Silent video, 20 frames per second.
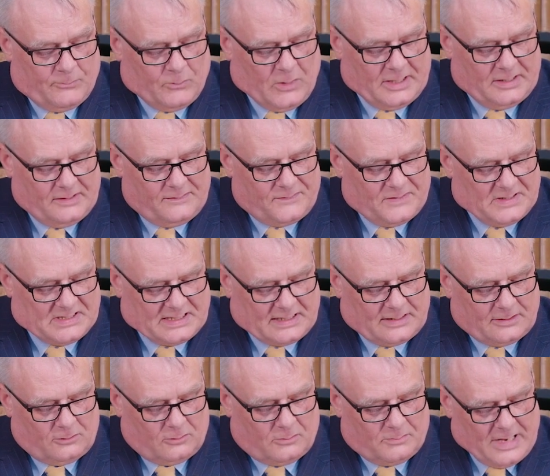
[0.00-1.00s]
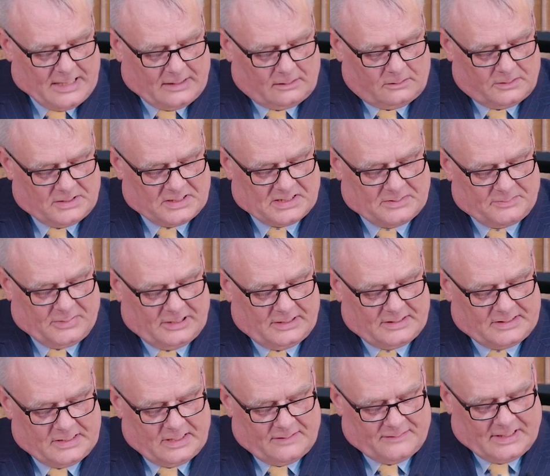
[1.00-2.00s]
any physical or mental
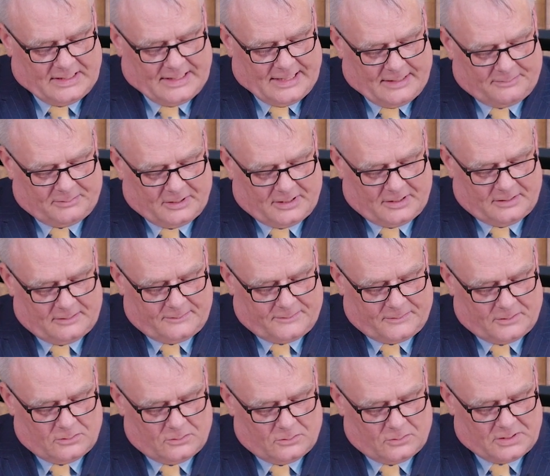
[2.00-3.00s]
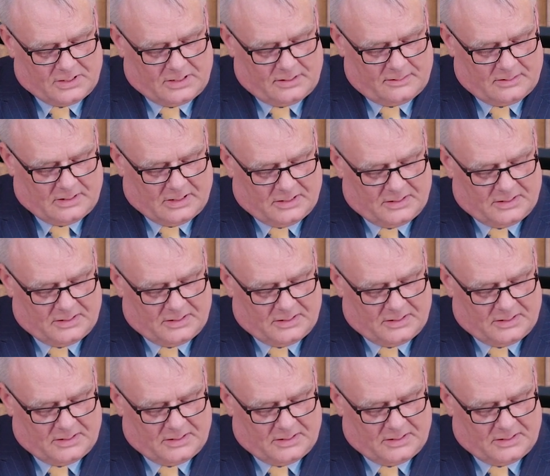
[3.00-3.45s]
disability of any applicant for an order